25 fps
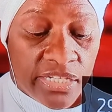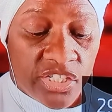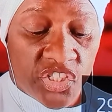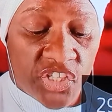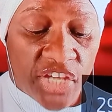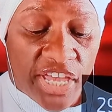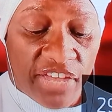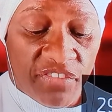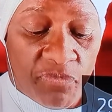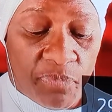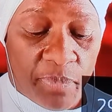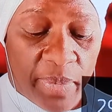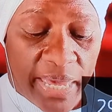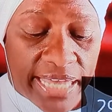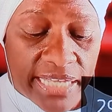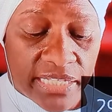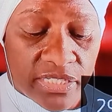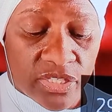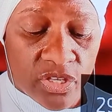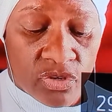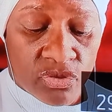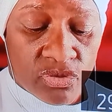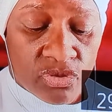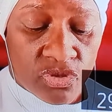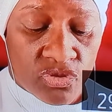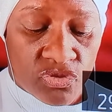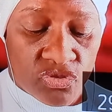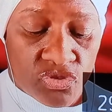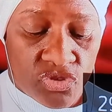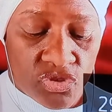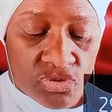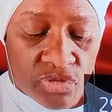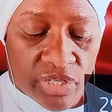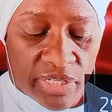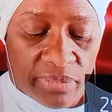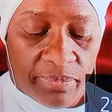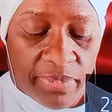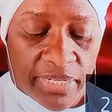Jeff Bezos,
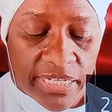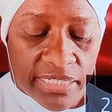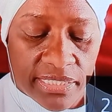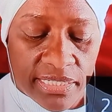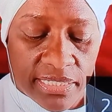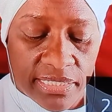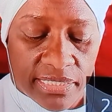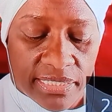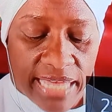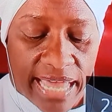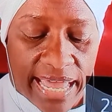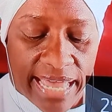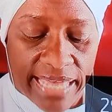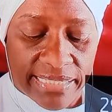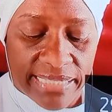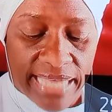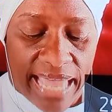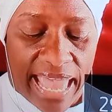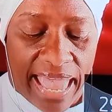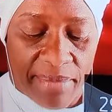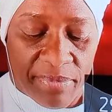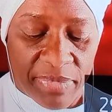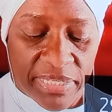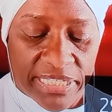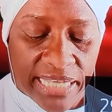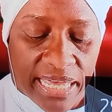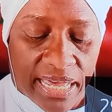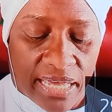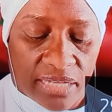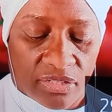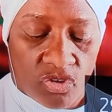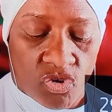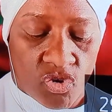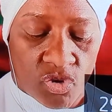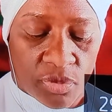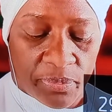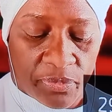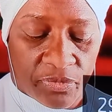doing business as
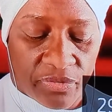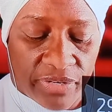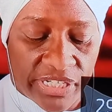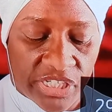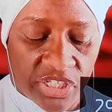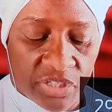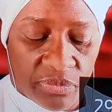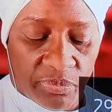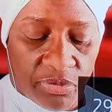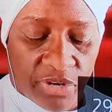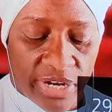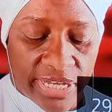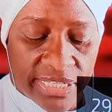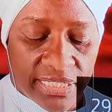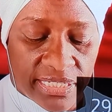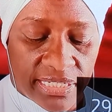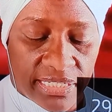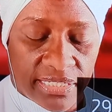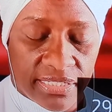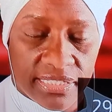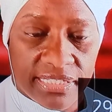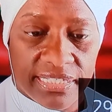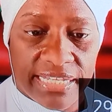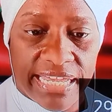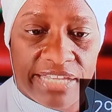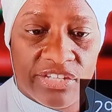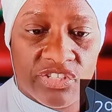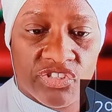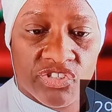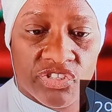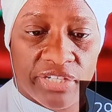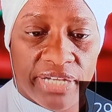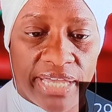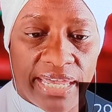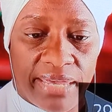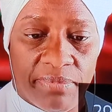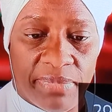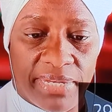Amazon Corporation President. State
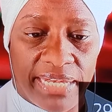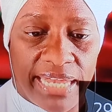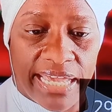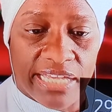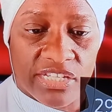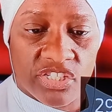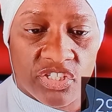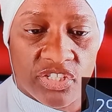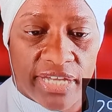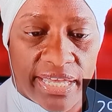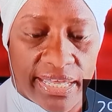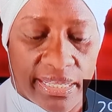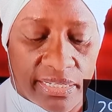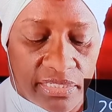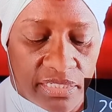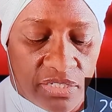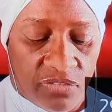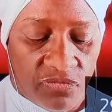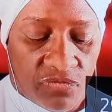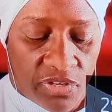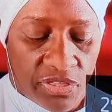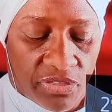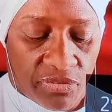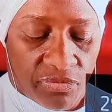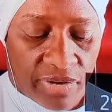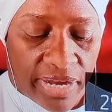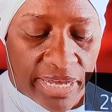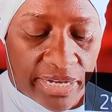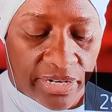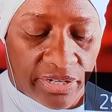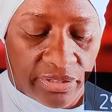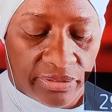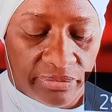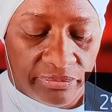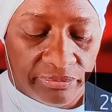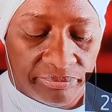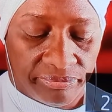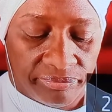your name and nationality for the
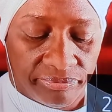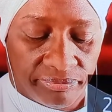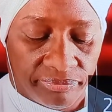record.